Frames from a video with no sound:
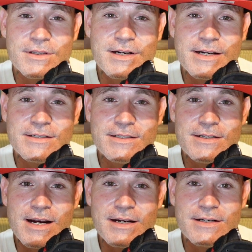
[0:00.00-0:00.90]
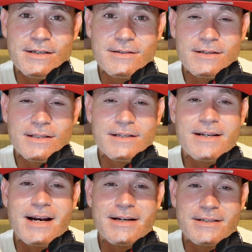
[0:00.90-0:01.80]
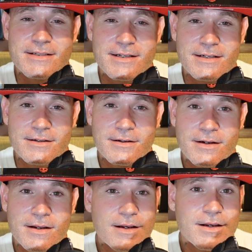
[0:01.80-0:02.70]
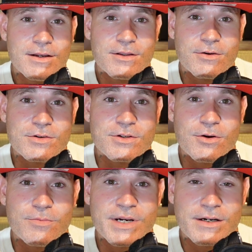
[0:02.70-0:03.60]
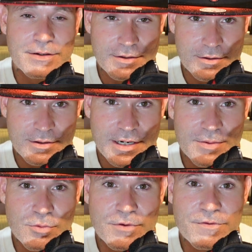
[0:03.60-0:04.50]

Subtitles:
the 1990s and the dynasty, there was no bigger and more